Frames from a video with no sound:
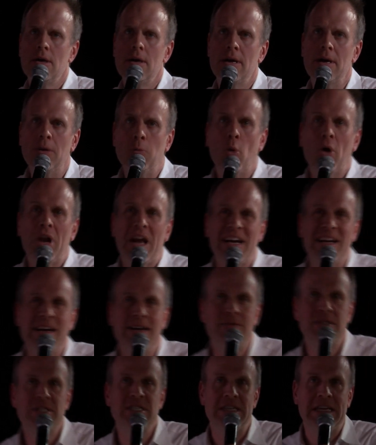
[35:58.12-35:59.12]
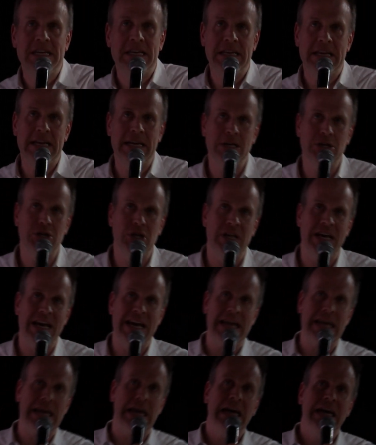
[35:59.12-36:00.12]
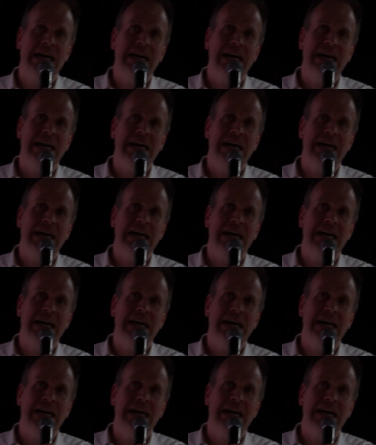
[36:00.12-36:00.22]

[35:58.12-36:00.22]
And what I have seen here today